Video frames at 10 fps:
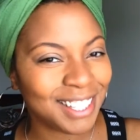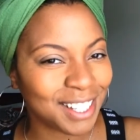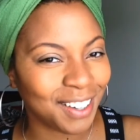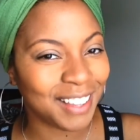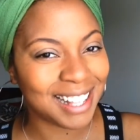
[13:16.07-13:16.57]

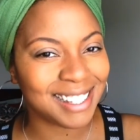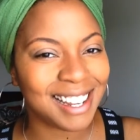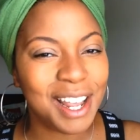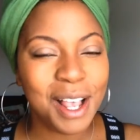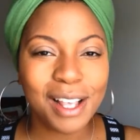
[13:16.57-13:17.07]
So that's
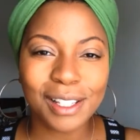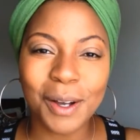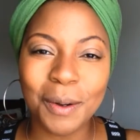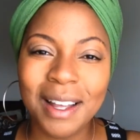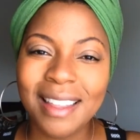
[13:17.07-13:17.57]
it.
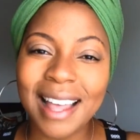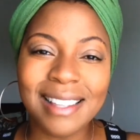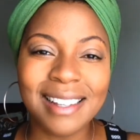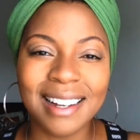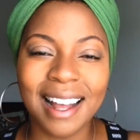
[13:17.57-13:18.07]
So
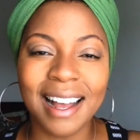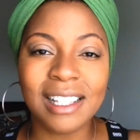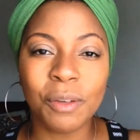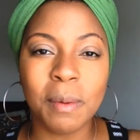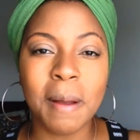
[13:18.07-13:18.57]
that's it,
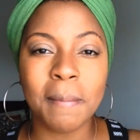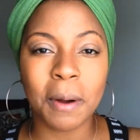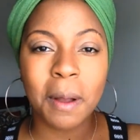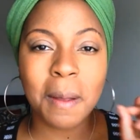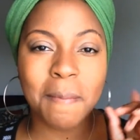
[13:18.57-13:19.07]
guys. So
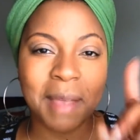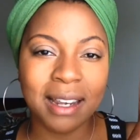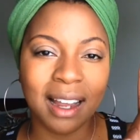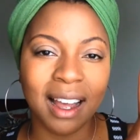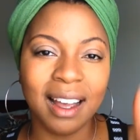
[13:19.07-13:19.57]
remember,
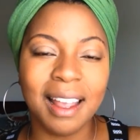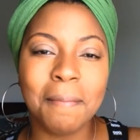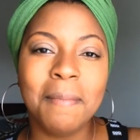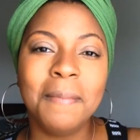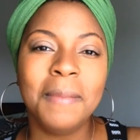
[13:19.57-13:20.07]
Ben
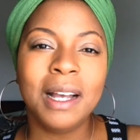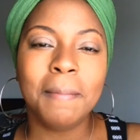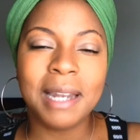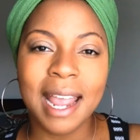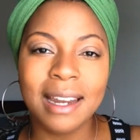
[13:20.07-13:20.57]
Nye
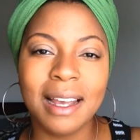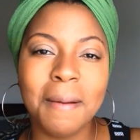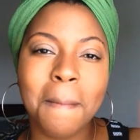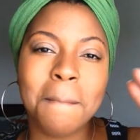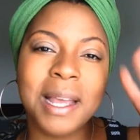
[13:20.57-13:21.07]

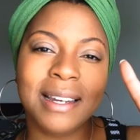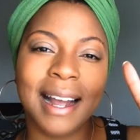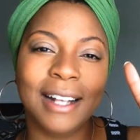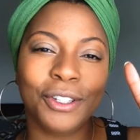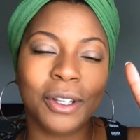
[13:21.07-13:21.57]
banana, Ben
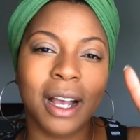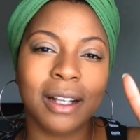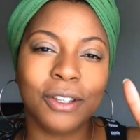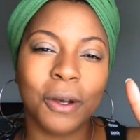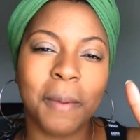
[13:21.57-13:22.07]
Nye
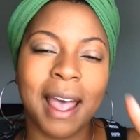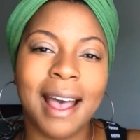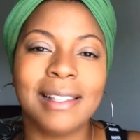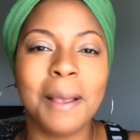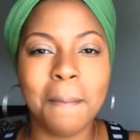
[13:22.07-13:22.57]

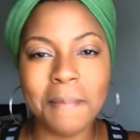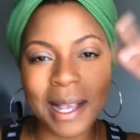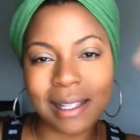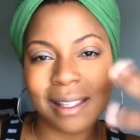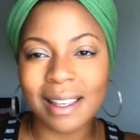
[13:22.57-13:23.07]
Topaz,
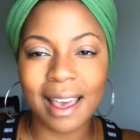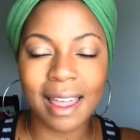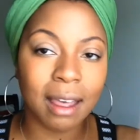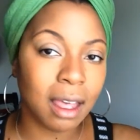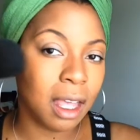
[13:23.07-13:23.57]
mix it
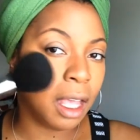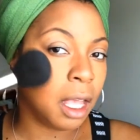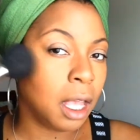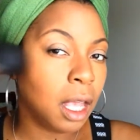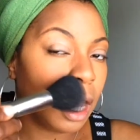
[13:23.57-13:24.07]
together
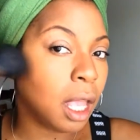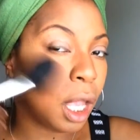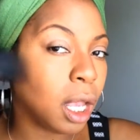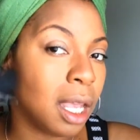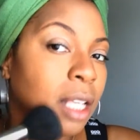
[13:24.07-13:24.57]

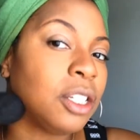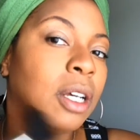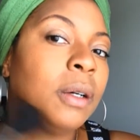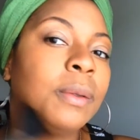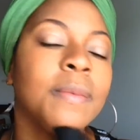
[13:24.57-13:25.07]
and get
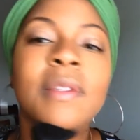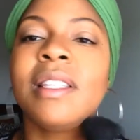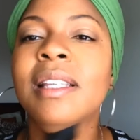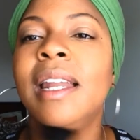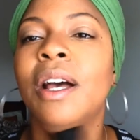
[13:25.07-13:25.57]
your
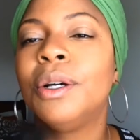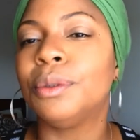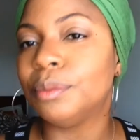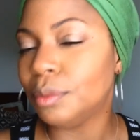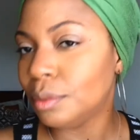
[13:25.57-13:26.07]
set on.